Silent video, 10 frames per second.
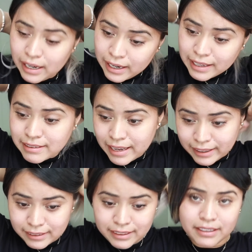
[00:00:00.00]
less
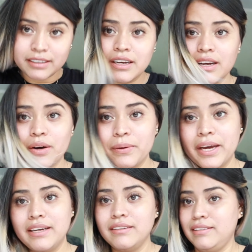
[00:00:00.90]
hectic, okay?